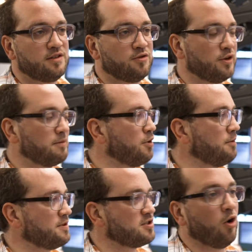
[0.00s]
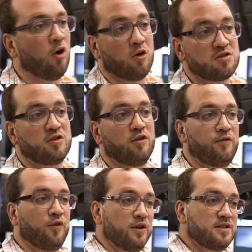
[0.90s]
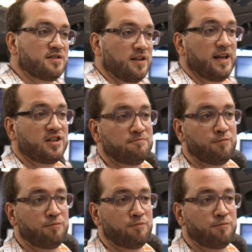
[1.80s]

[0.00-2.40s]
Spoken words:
touring purpose, or also for installation